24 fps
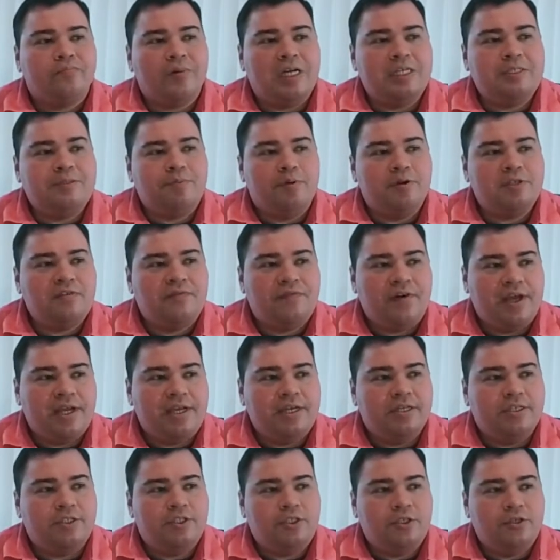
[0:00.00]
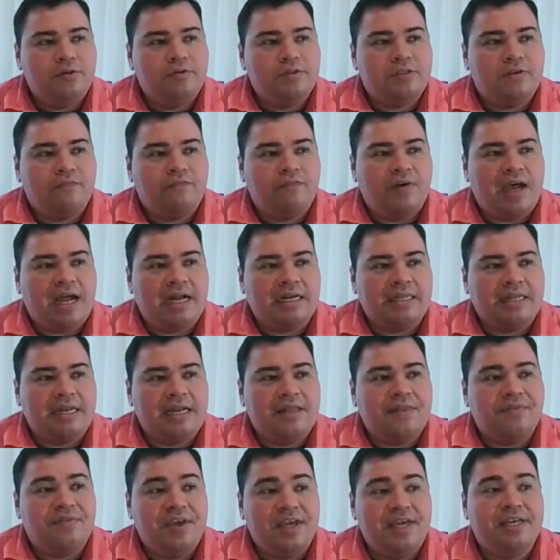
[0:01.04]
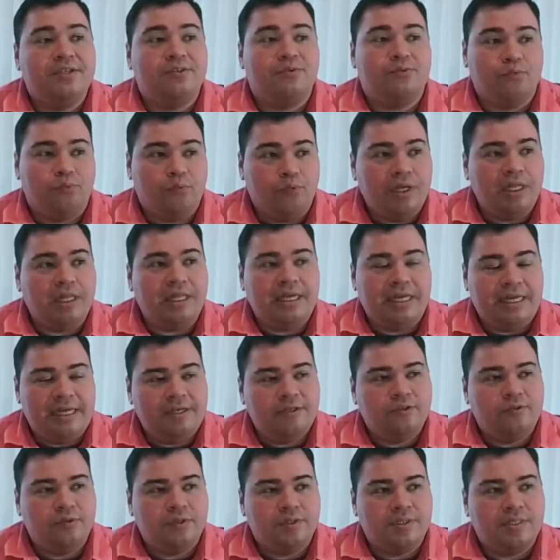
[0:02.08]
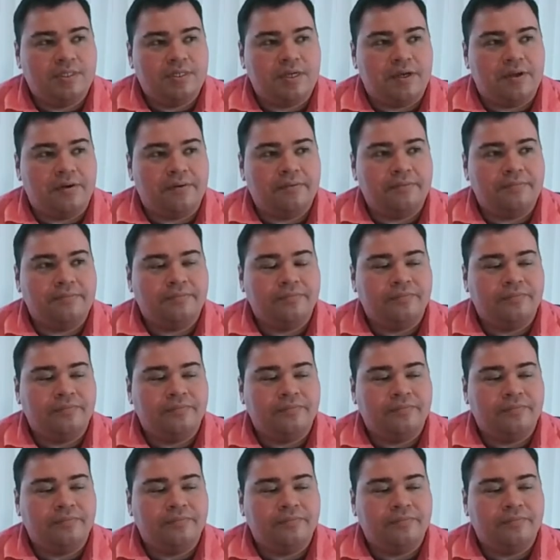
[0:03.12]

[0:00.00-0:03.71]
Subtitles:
I suppose if I could choose a fact that I think is really interesting...